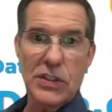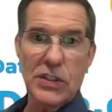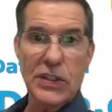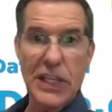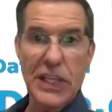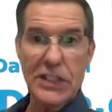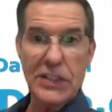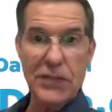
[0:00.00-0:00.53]

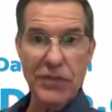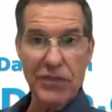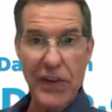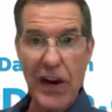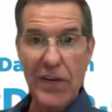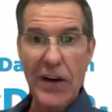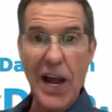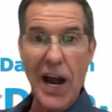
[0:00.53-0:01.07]
These
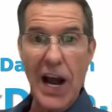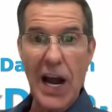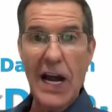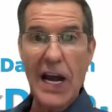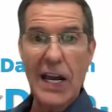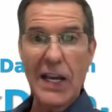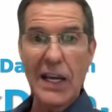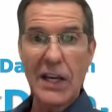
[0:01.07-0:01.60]
very
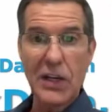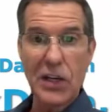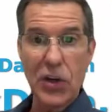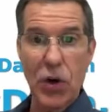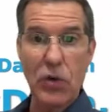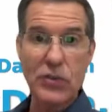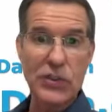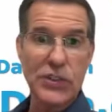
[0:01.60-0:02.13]
high
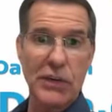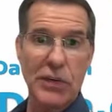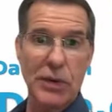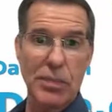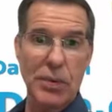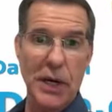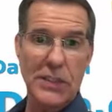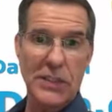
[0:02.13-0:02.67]
gold and silver
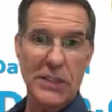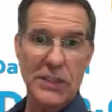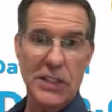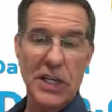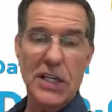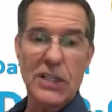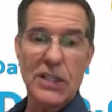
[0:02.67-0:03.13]
prices.